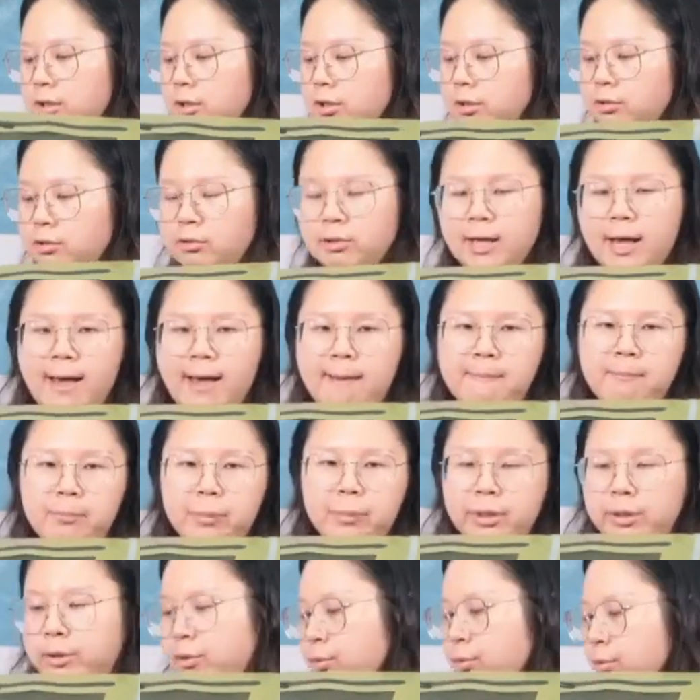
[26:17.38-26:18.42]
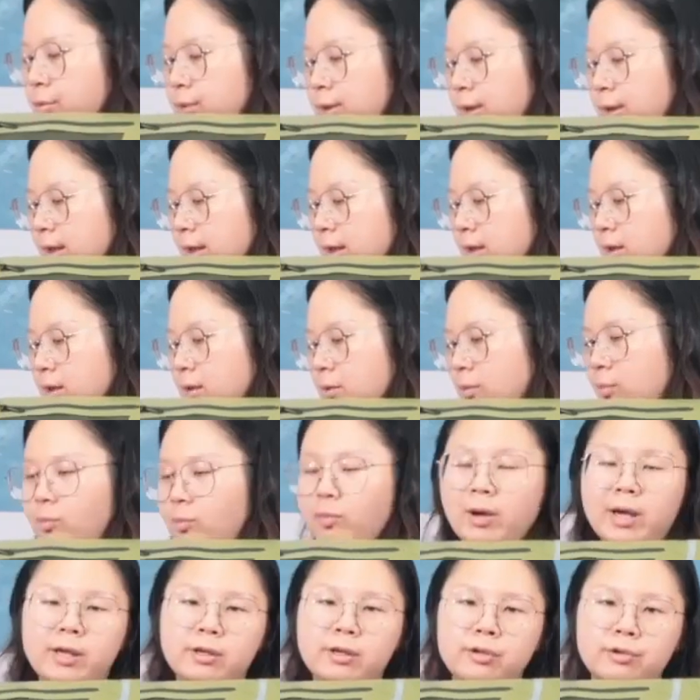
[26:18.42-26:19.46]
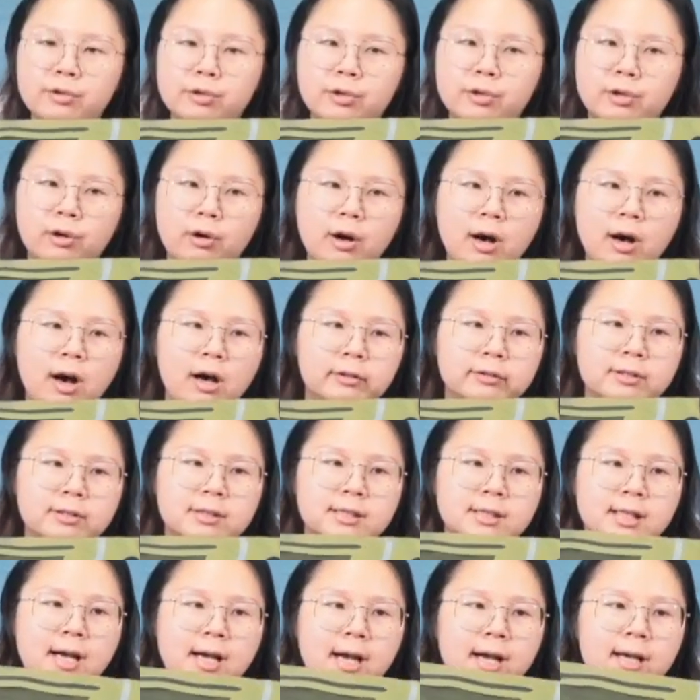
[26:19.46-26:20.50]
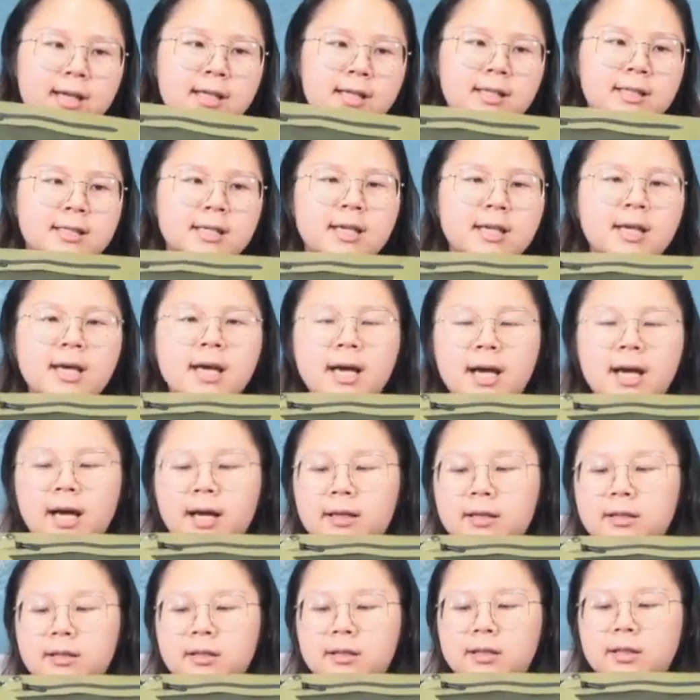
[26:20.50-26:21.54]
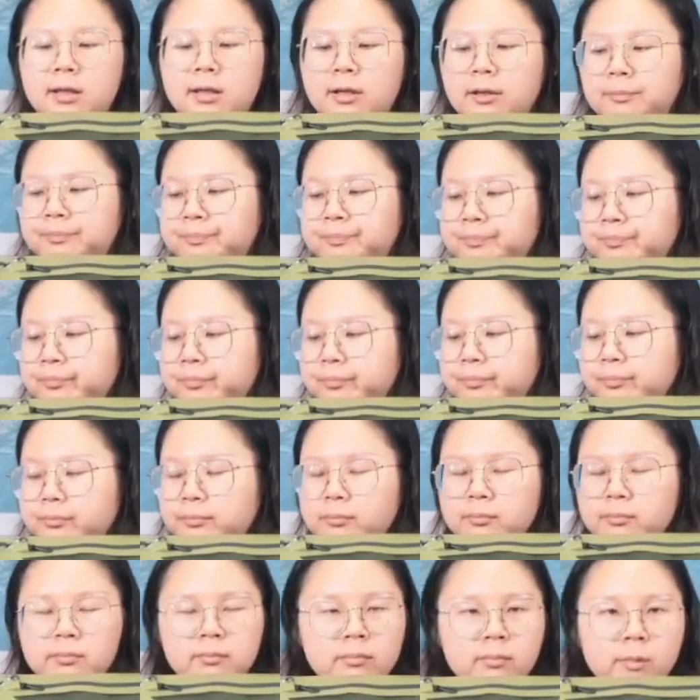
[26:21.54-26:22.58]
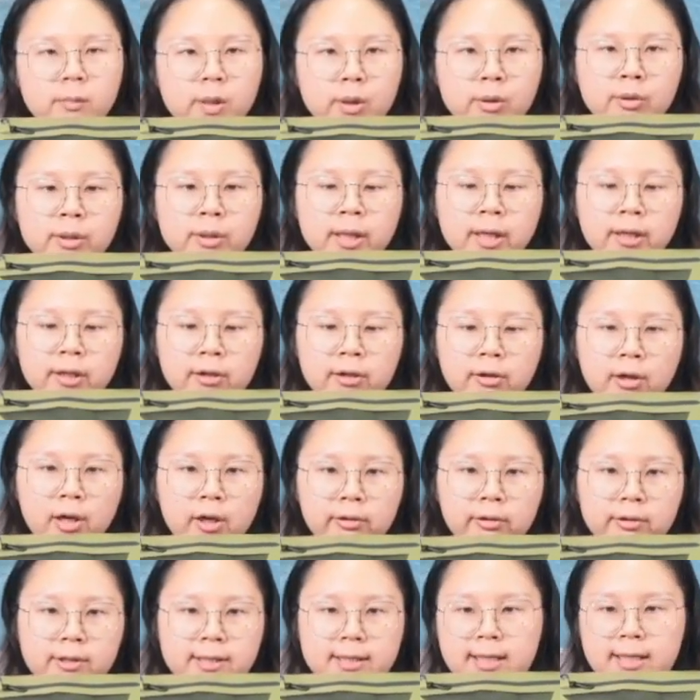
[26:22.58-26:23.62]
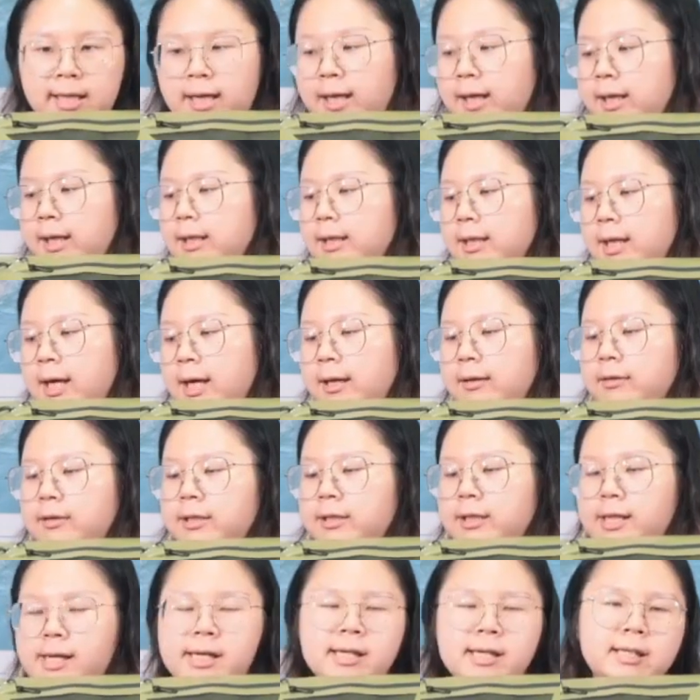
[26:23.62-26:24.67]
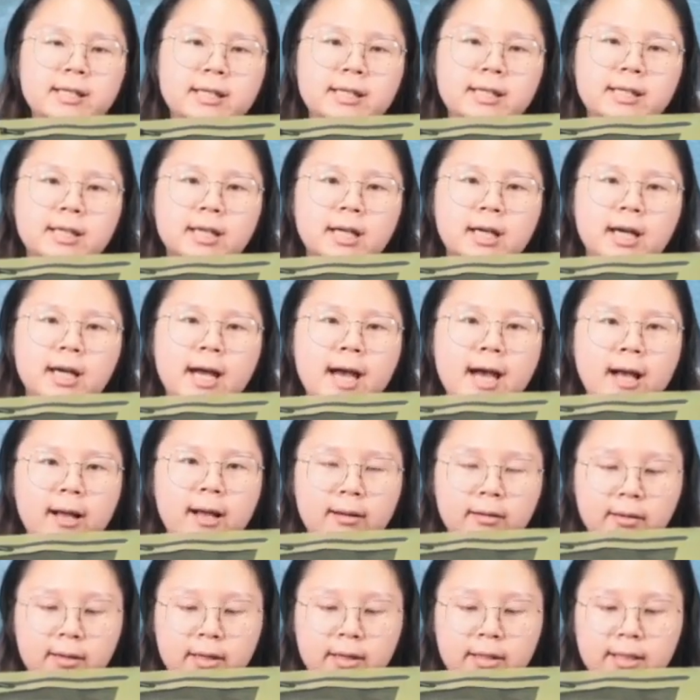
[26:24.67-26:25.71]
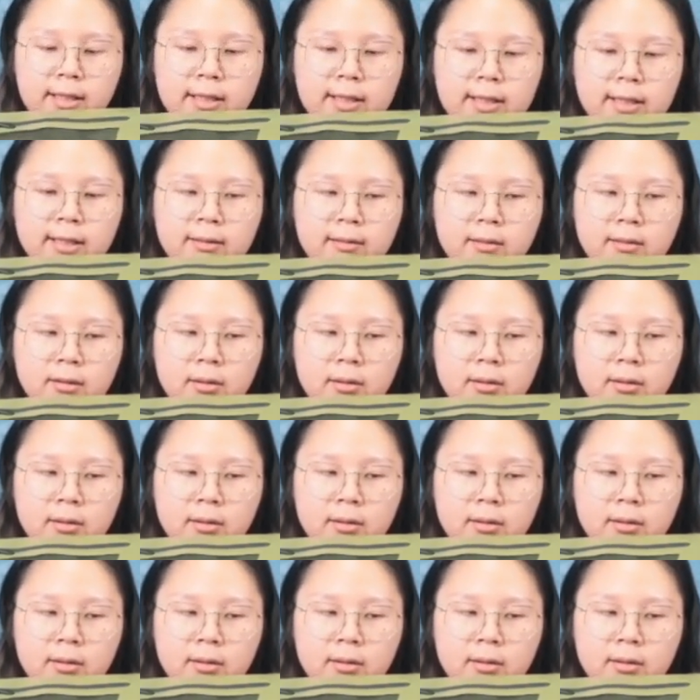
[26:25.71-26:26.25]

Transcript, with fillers: you can be use it when you go outside and uh, you can go outside and any any